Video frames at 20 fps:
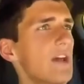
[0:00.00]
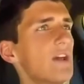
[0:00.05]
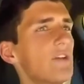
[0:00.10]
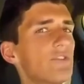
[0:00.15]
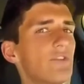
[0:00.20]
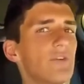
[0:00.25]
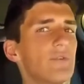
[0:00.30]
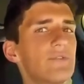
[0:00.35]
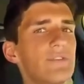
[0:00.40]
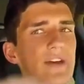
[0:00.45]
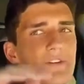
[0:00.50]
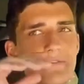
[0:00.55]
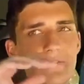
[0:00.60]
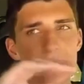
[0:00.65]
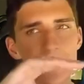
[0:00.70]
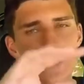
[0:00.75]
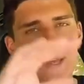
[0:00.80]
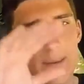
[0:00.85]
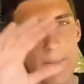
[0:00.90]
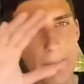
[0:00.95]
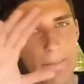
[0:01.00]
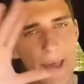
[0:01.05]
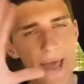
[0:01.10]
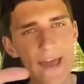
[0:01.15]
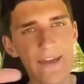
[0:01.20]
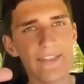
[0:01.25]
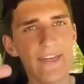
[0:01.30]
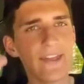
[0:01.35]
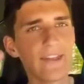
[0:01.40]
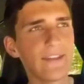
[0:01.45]
So definitely
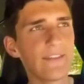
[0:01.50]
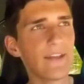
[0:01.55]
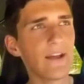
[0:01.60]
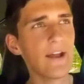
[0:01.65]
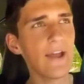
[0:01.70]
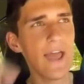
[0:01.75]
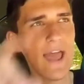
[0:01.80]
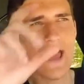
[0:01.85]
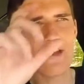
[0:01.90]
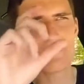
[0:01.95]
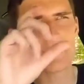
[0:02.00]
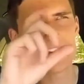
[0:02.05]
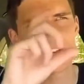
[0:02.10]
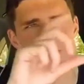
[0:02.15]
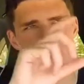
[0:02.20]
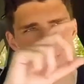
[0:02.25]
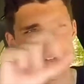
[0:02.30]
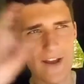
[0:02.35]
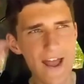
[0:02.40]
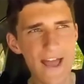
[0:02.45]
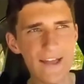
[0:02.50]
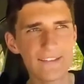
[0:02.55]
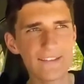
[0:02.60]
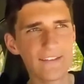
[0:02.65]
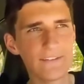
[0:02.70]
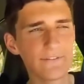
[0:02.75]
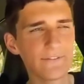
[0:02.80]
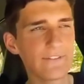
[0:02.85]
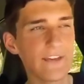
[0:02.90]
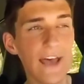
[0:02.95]
pack that in there. Have a nice
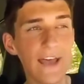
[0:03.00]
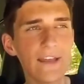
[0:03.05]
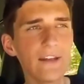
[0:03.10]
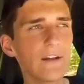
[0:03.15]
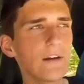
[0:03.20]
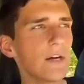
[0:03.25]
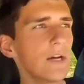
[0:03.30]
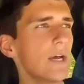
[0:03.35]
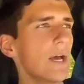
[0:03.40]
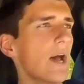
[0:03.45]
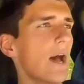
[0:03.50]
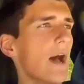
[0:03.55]
attractive title,